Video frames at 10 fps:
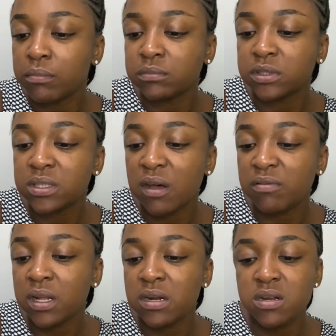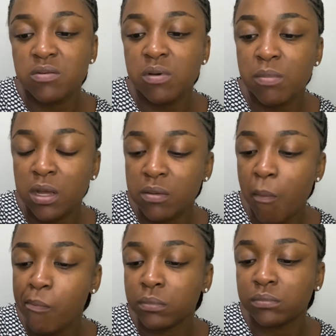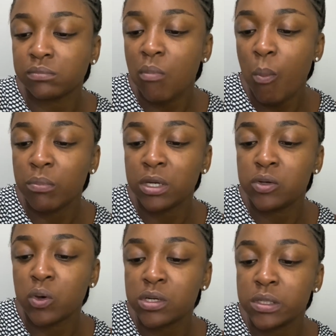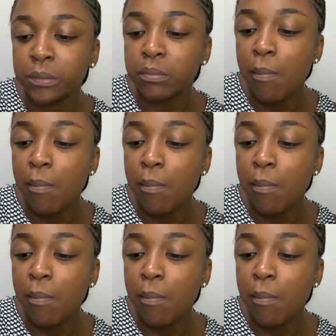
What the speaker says: stuff that I did with my daughter.